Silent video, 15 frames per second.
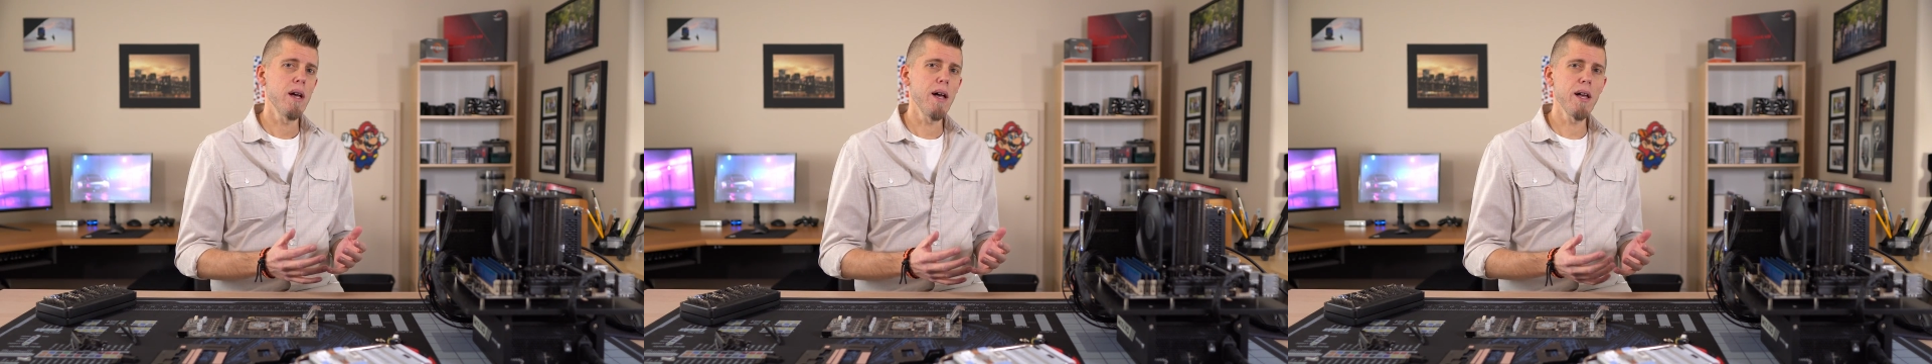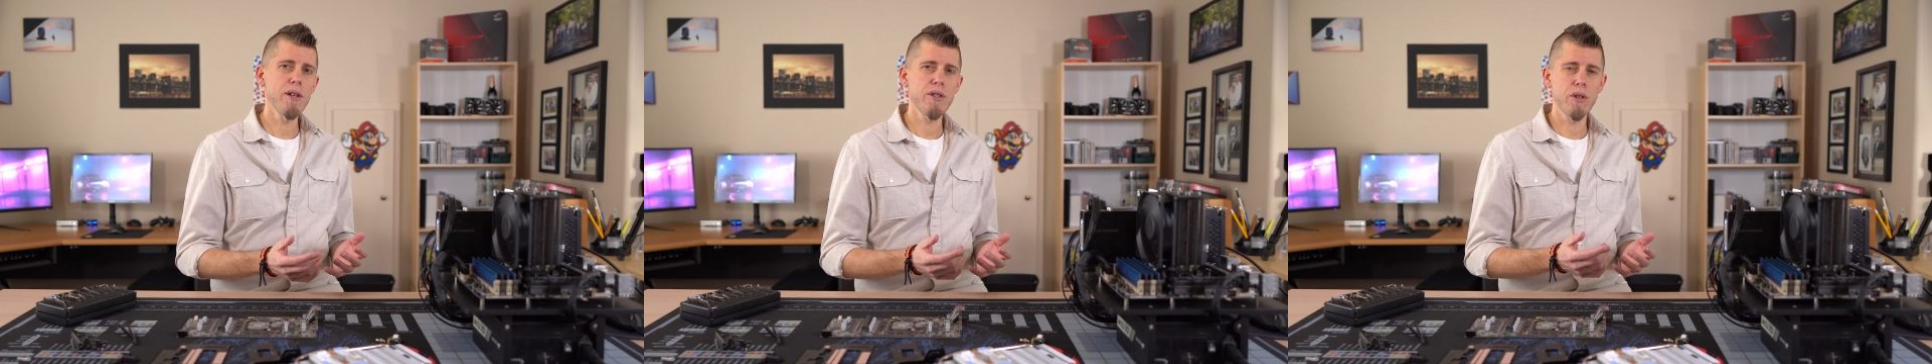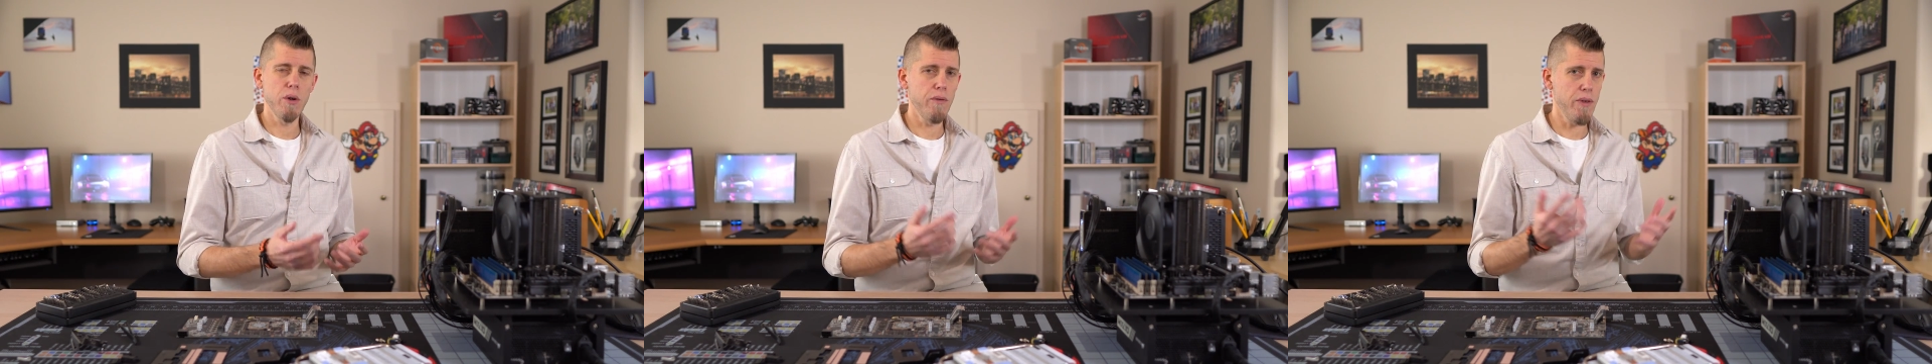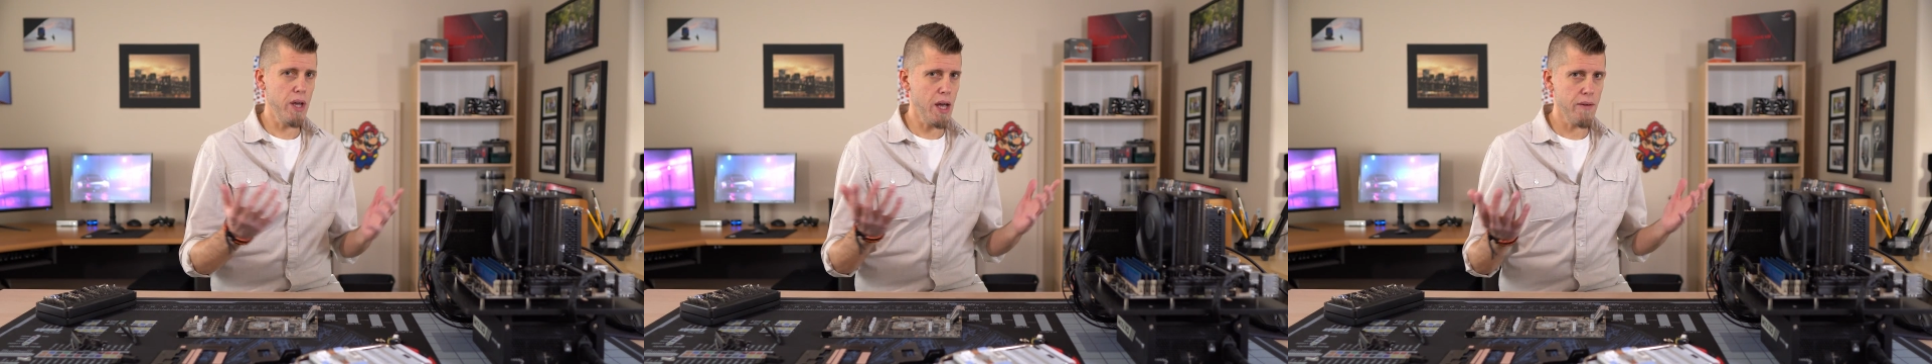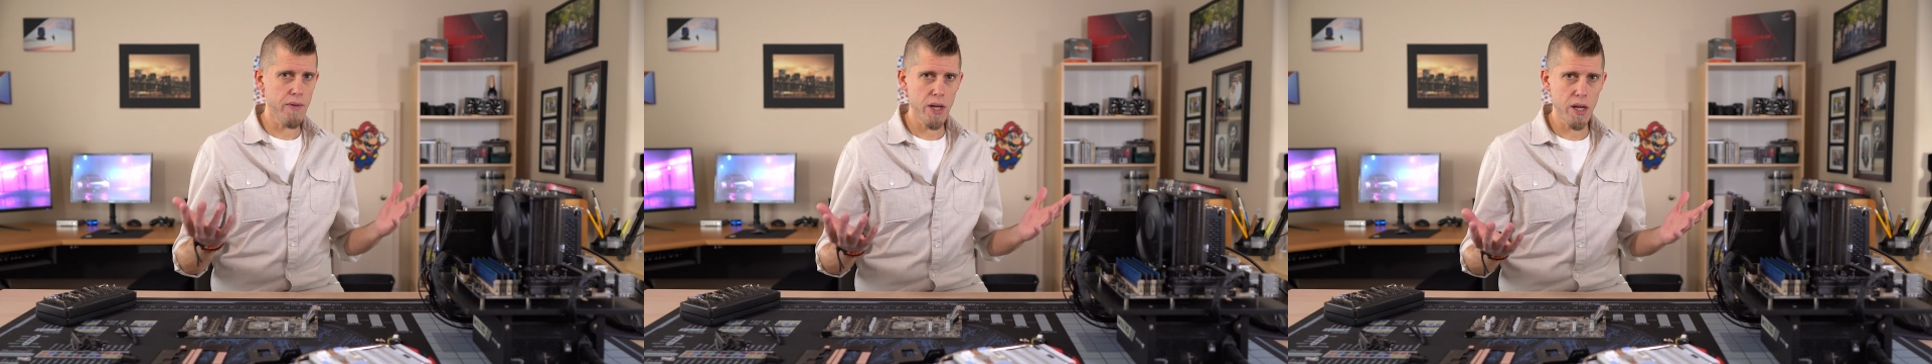Also, if
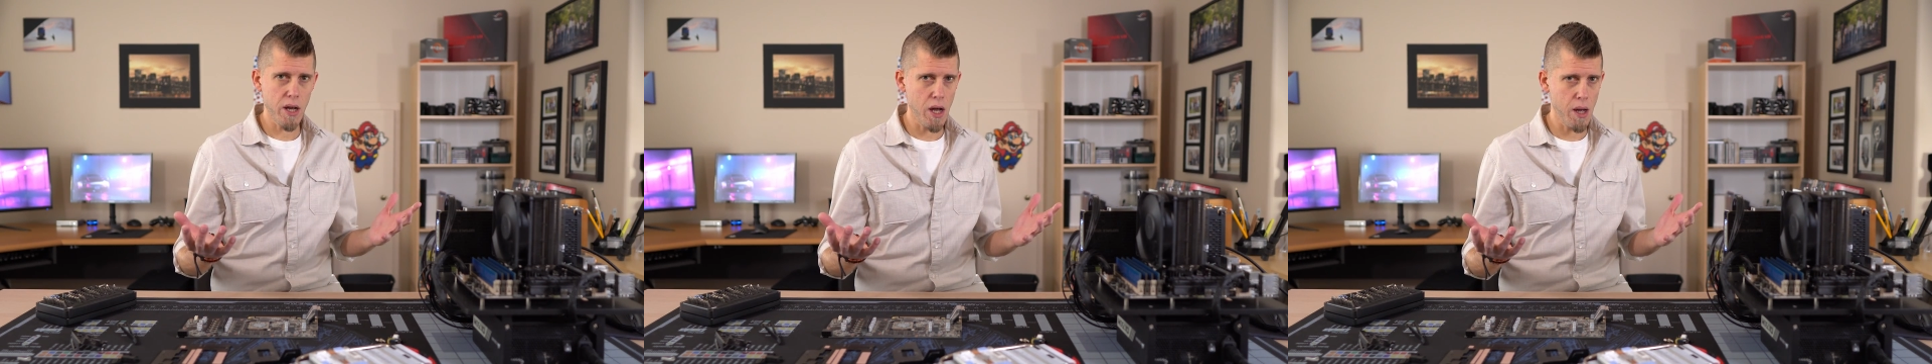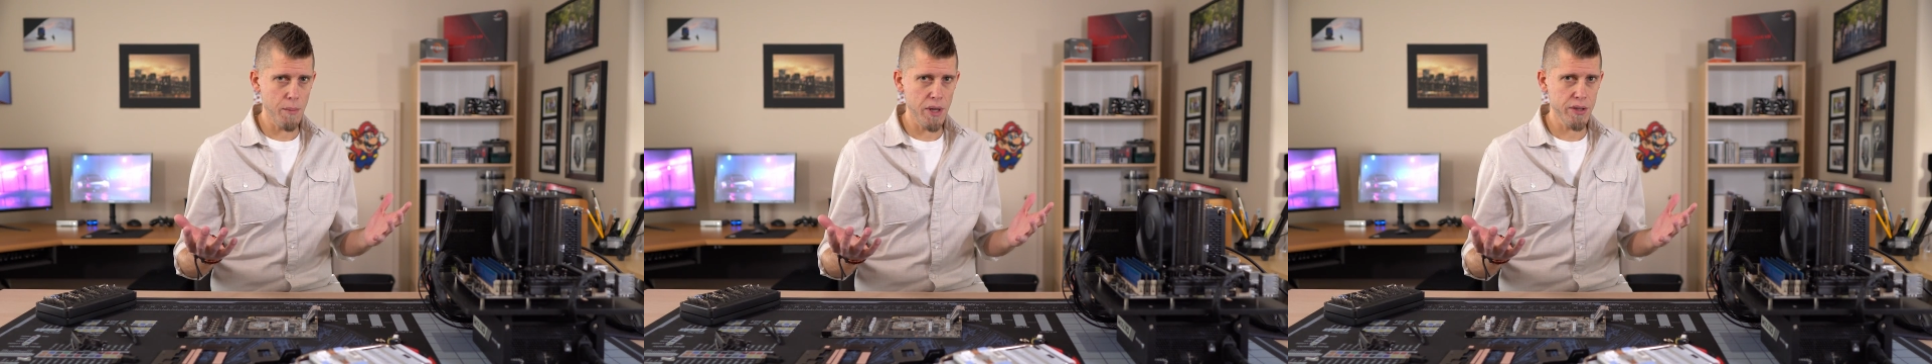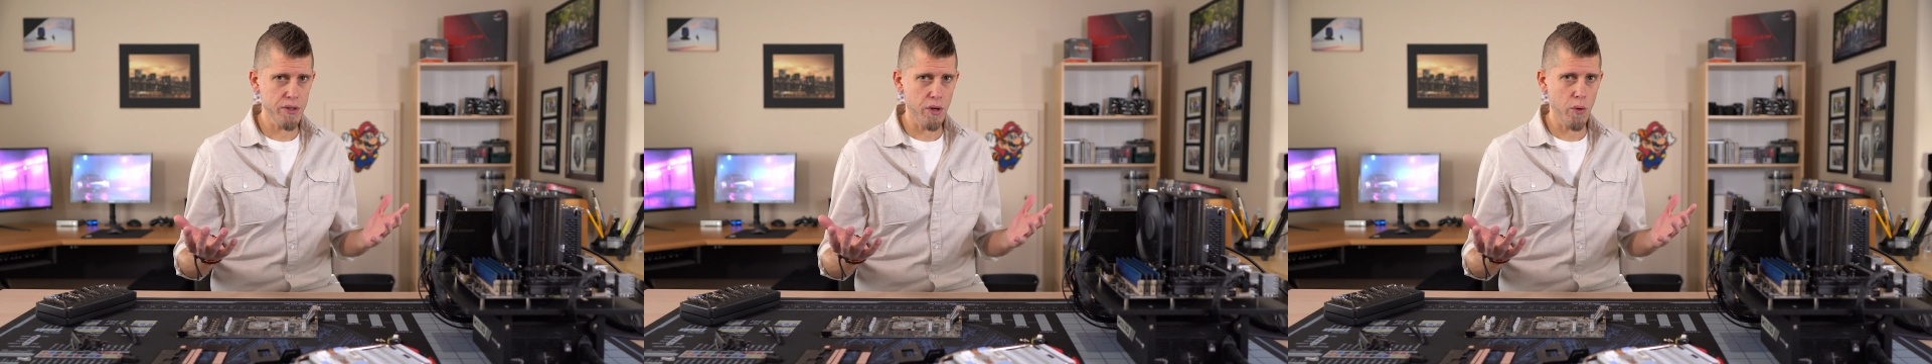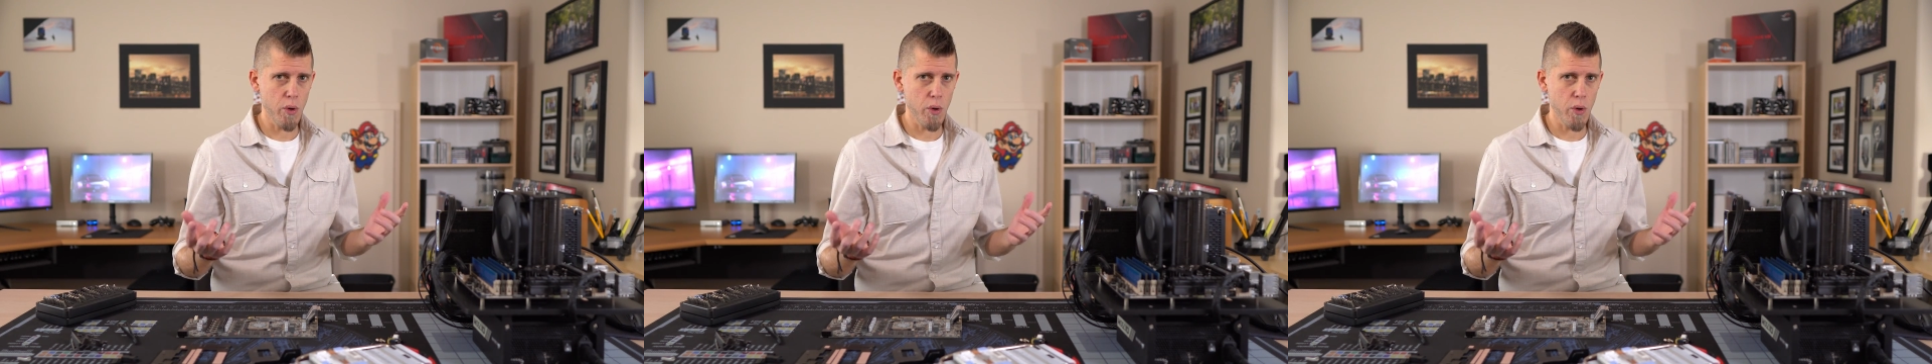you have any comments or